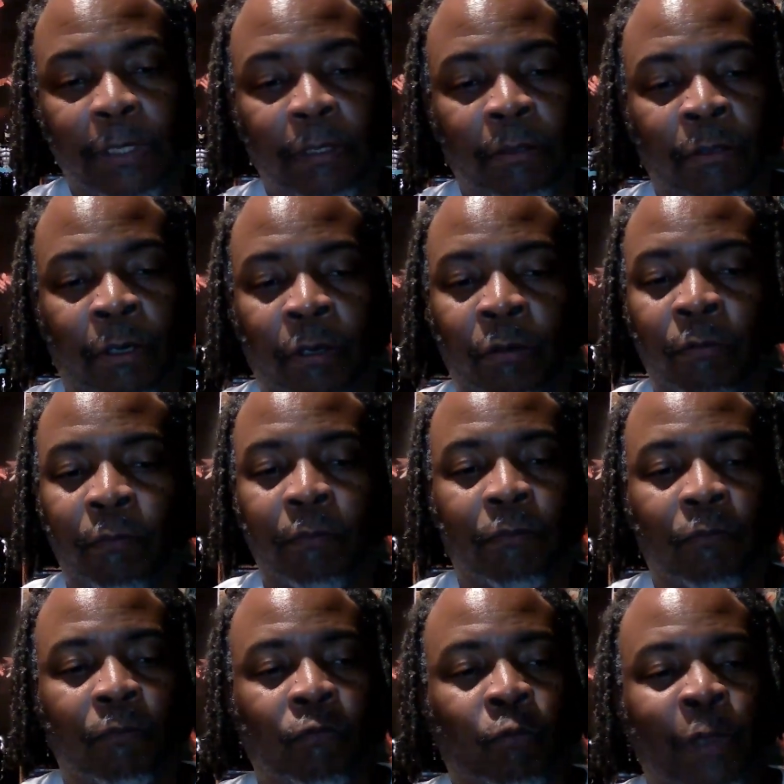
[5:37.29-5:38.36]
You know,
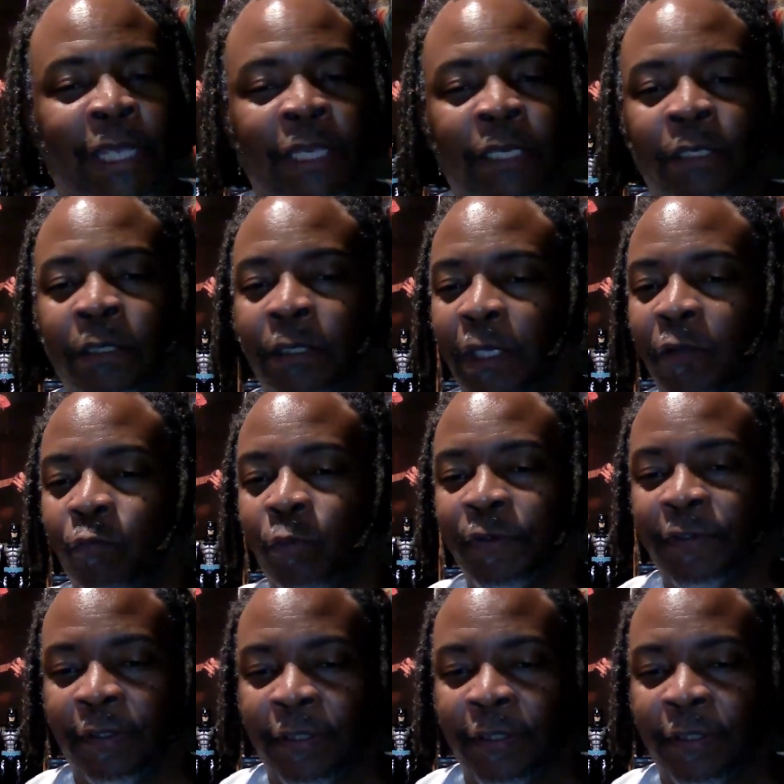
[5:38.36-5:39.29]
when it was